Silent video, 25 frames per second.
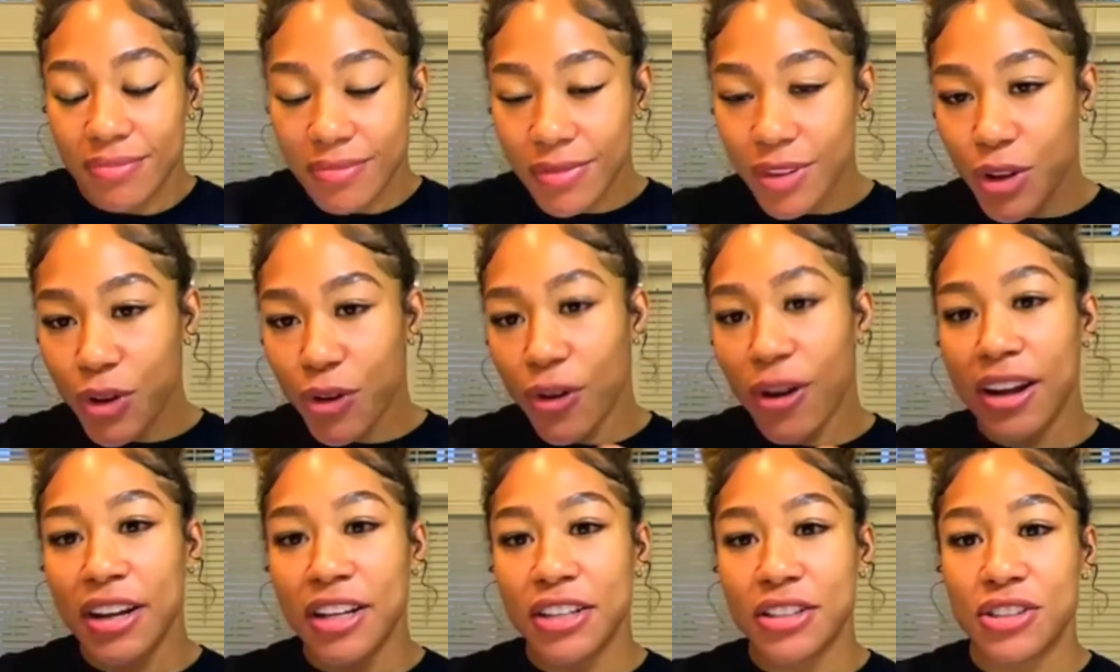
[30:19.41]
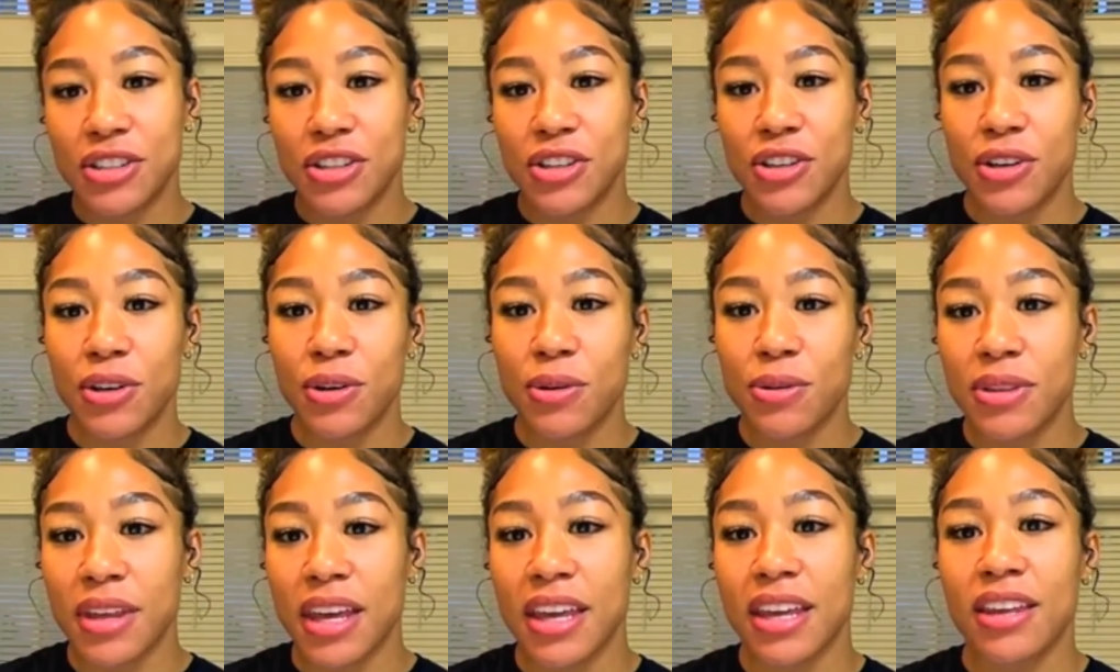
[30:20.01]
credit to you.
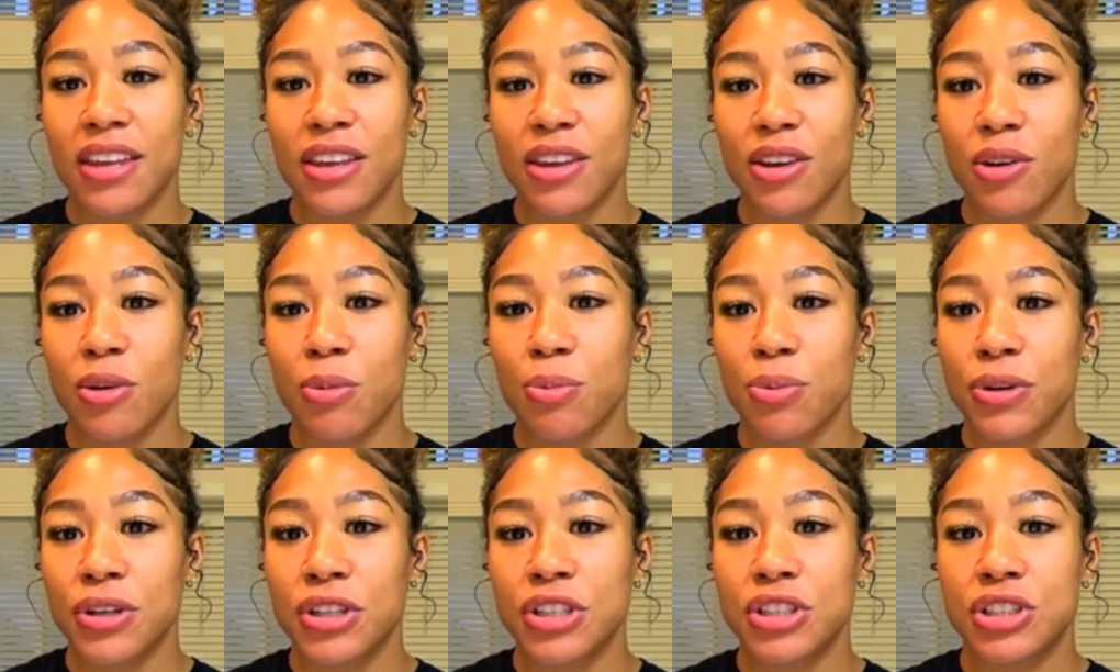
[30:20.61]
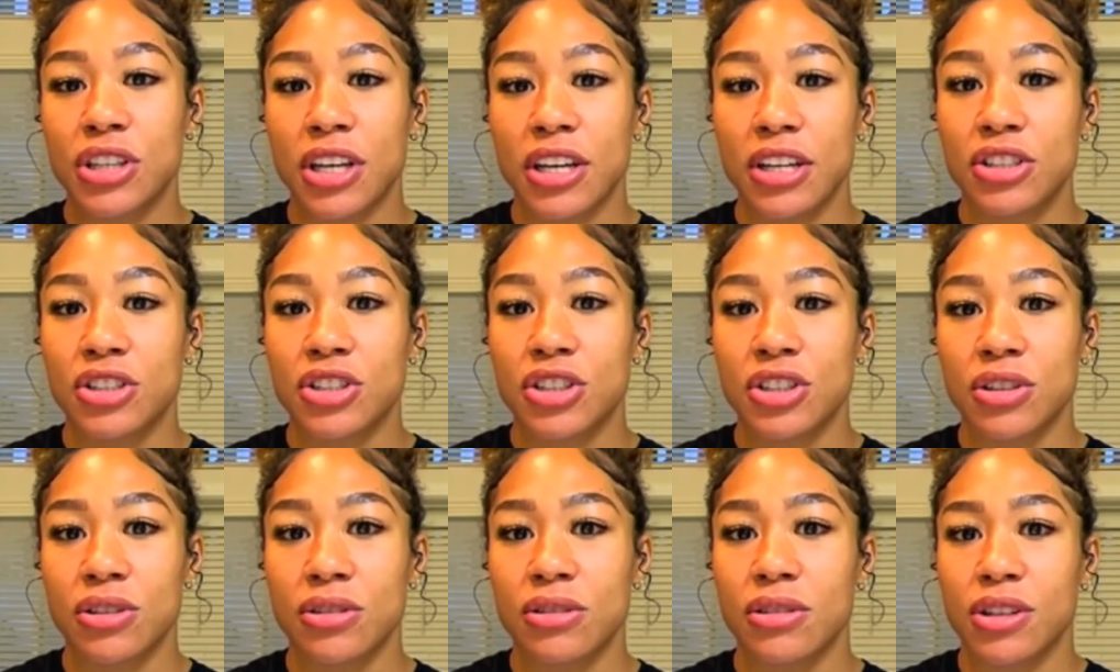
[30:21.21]
Thank you. Appreciate
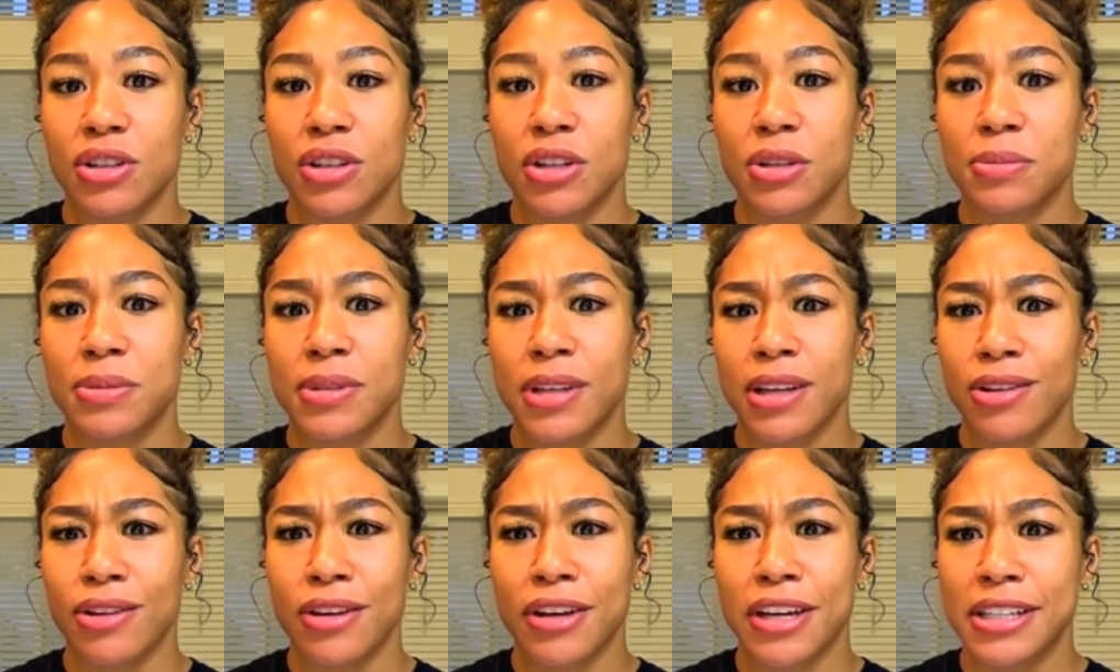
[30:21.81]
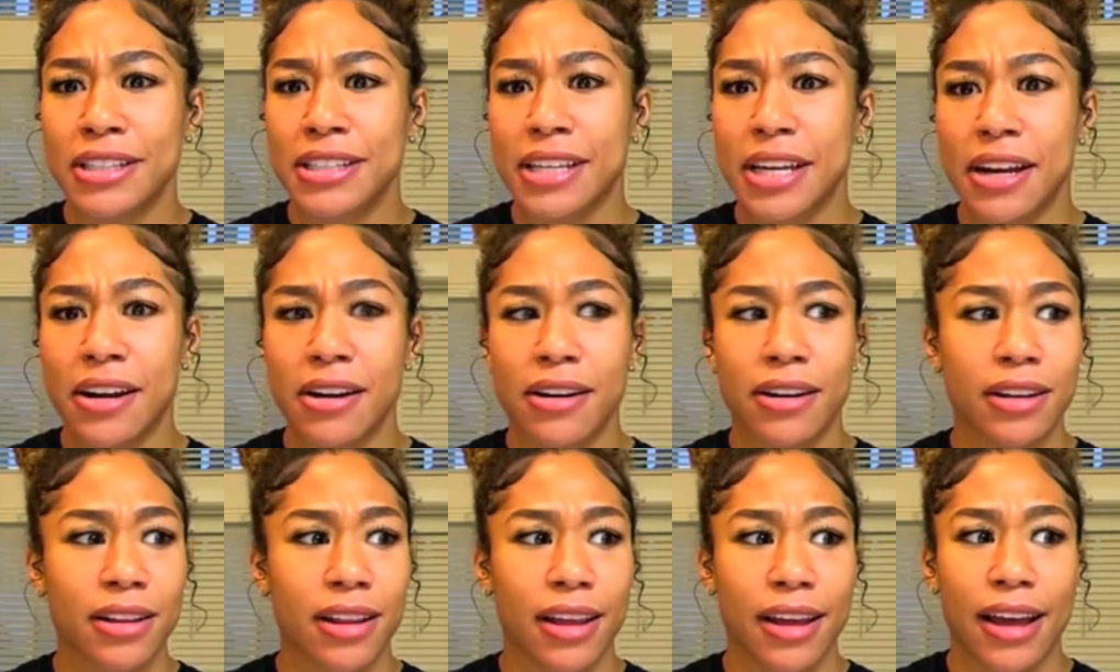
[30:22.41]
you. You know what I'm saying? Look at
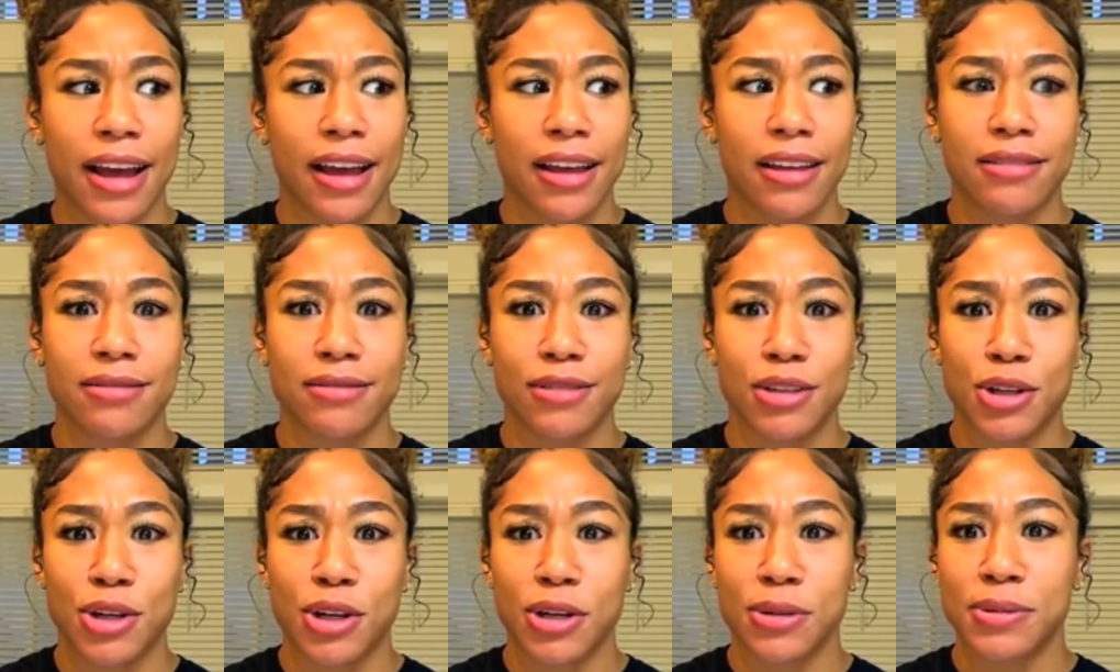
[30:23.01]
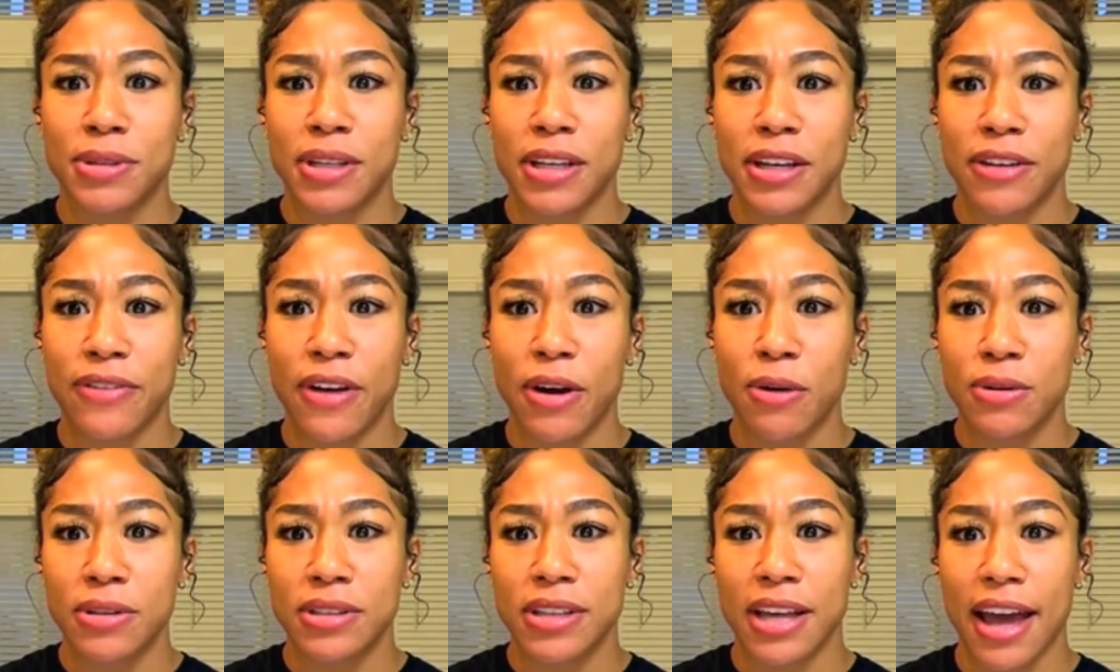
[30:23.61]
Terry. Like, you know what I'm saying? If I
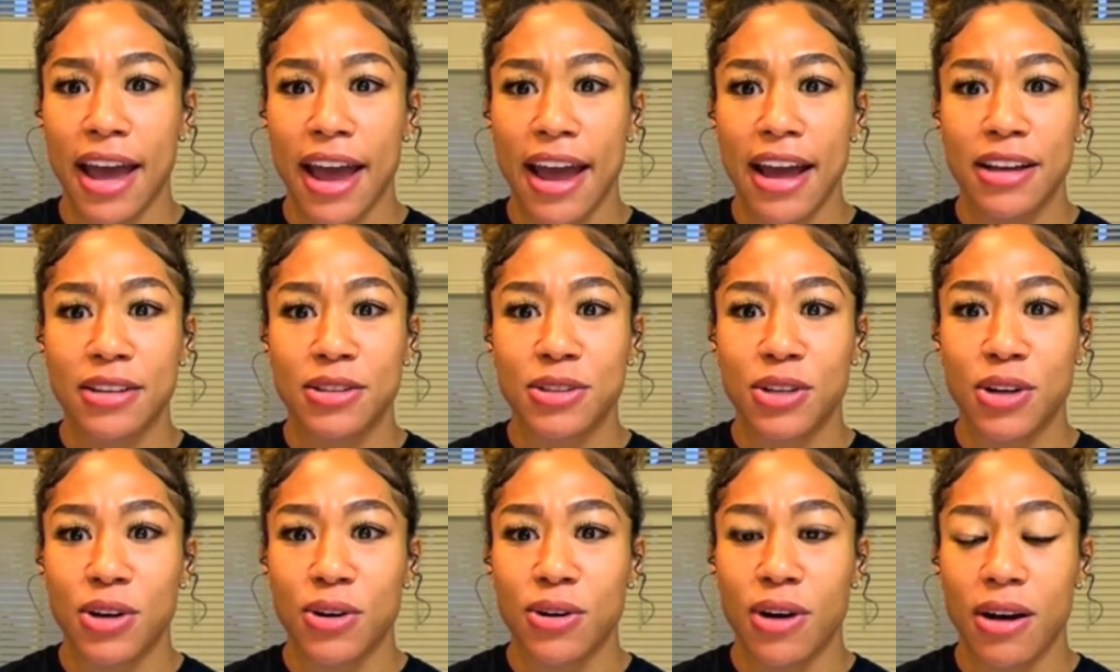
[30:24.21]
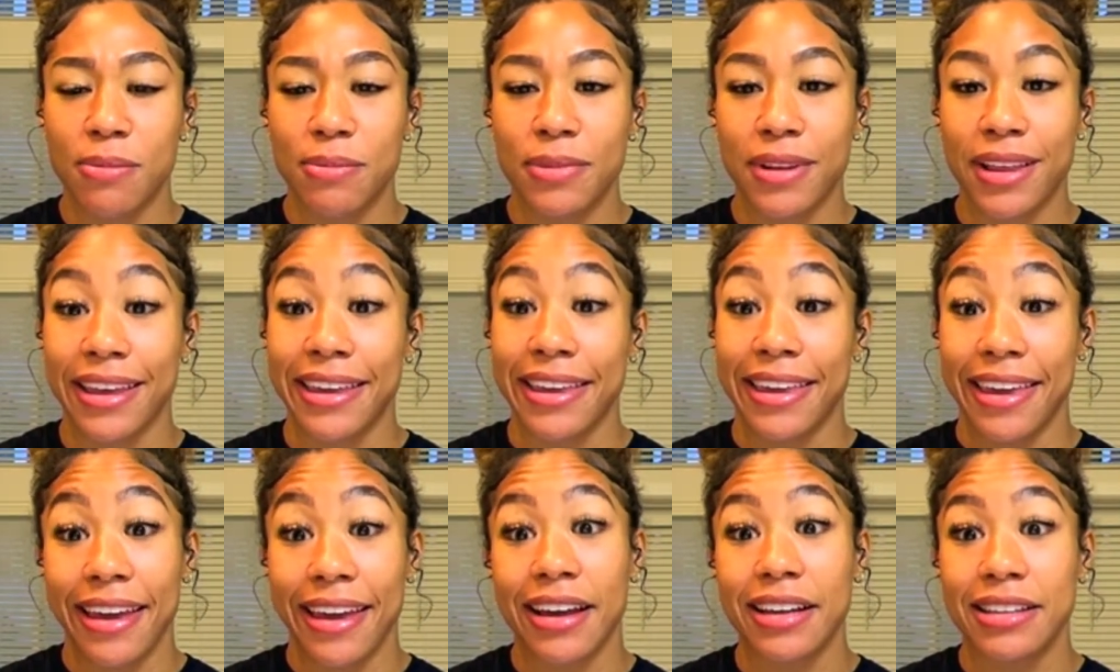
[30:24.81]
was an asshole, I'm like,
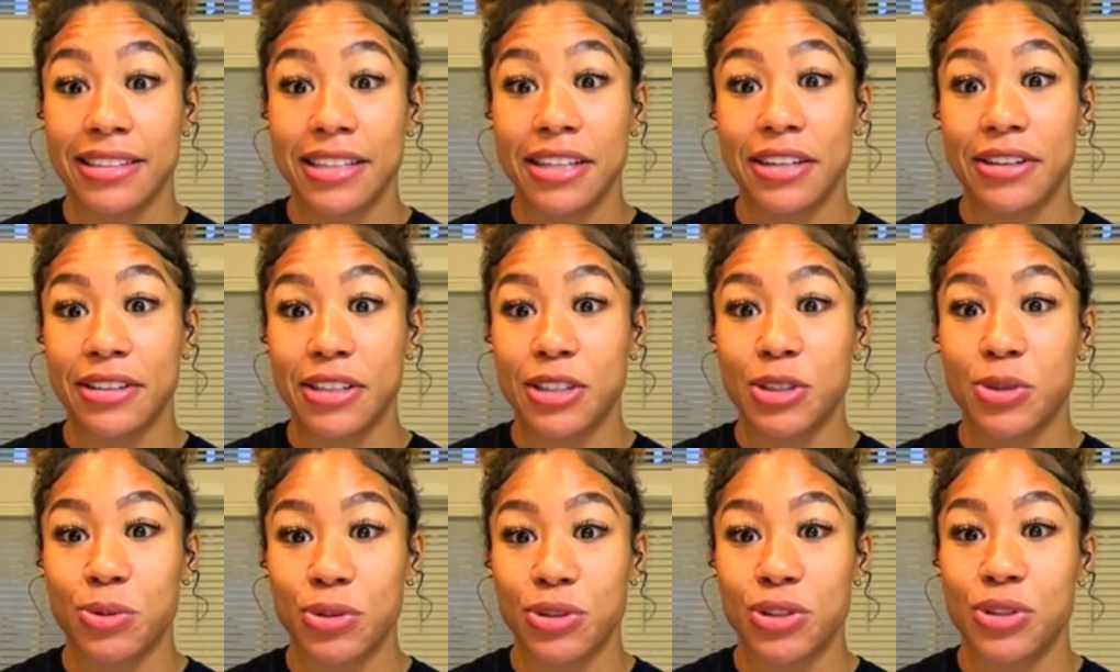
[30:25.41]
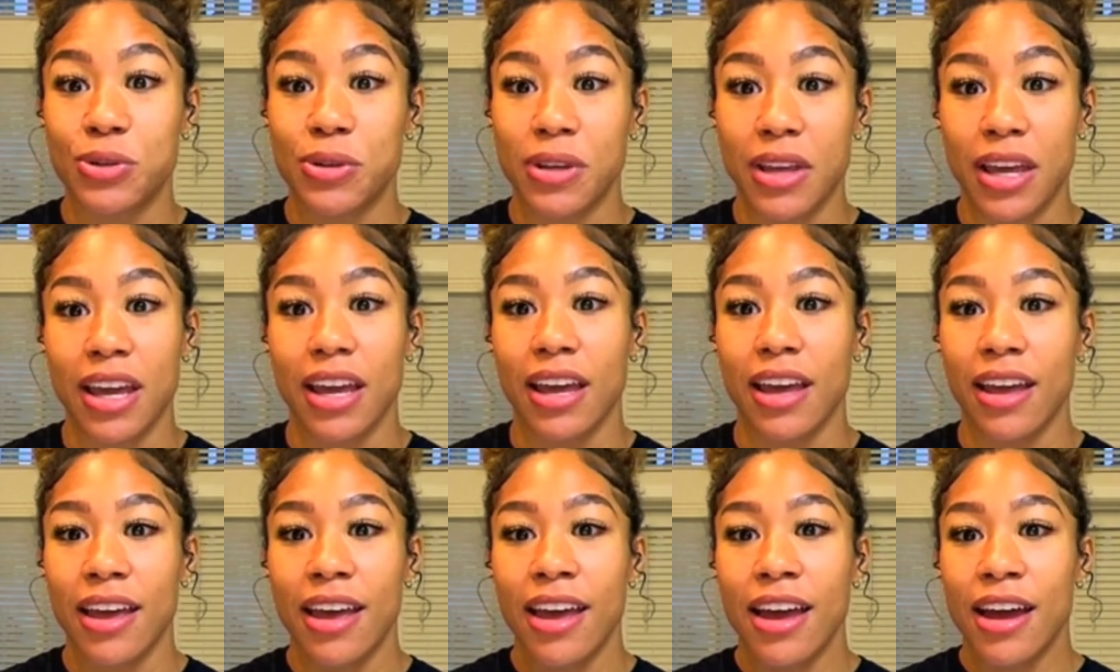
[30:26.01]
yeah, Terry, that's what you
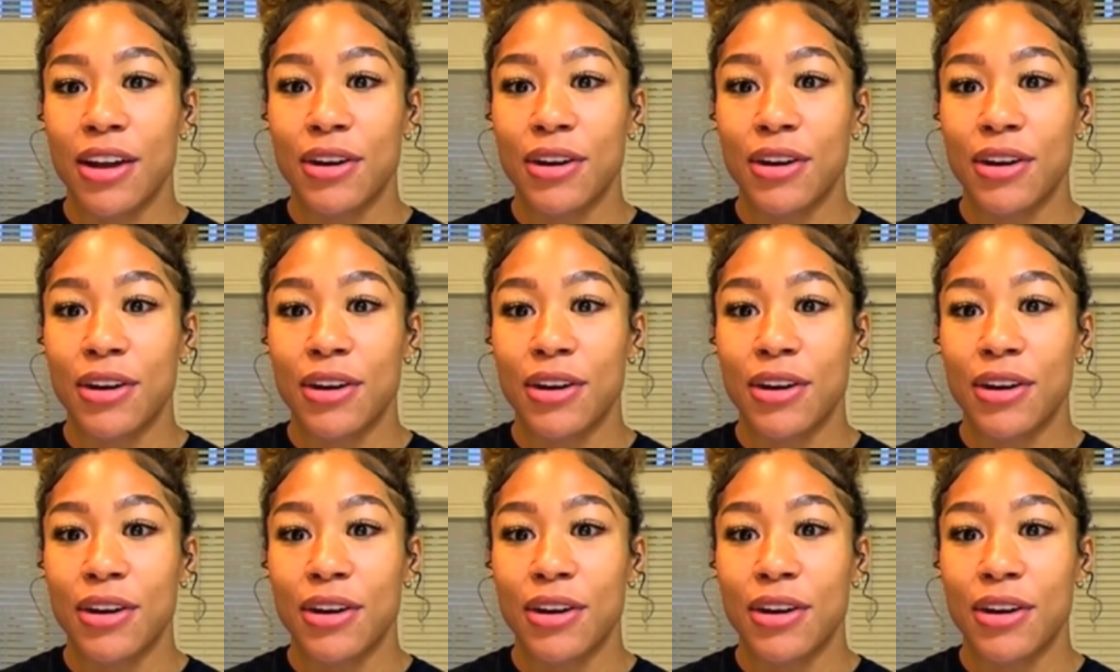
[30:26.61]
get.